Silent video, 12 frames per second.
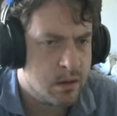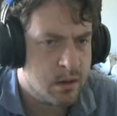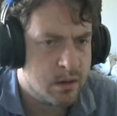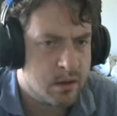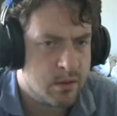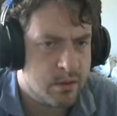I
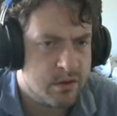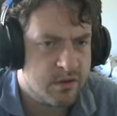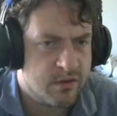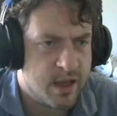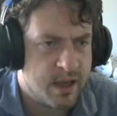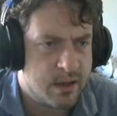don't
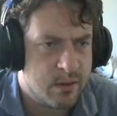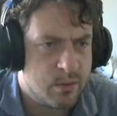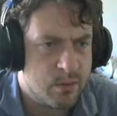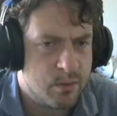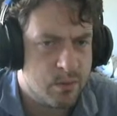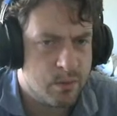
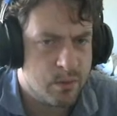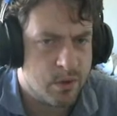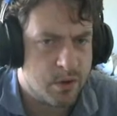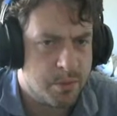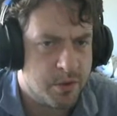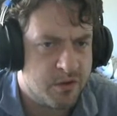understand what
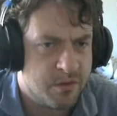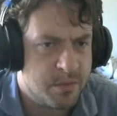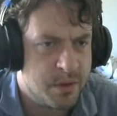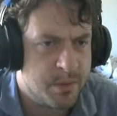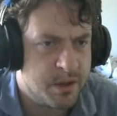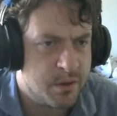could possibly
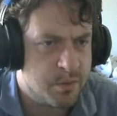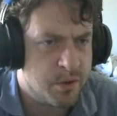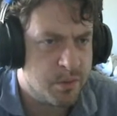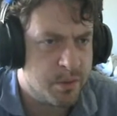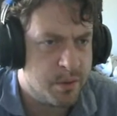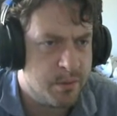be the
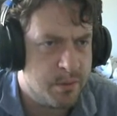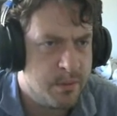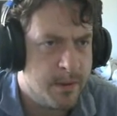problem.